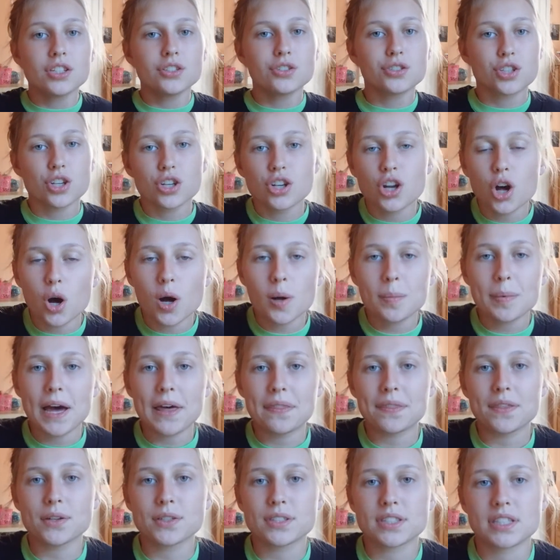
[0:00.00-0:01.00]
you should know
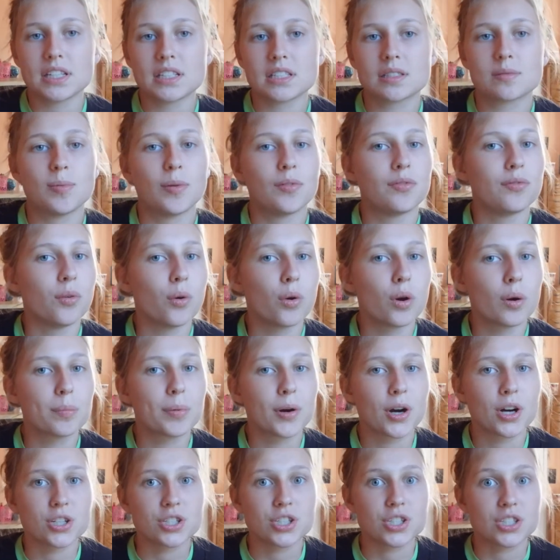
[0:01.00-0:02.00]
about those things before
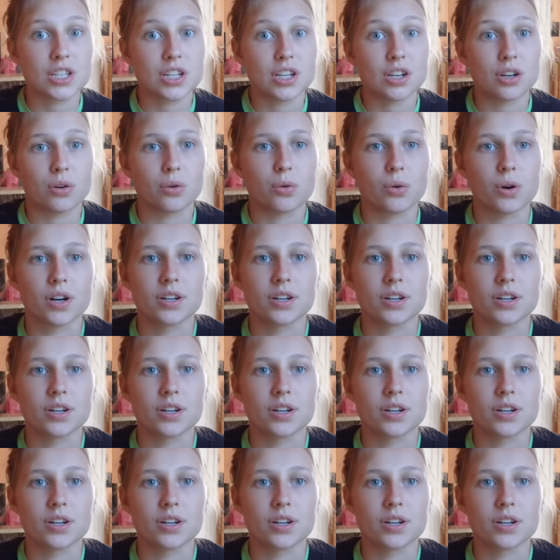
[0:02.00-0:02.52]
purchasing your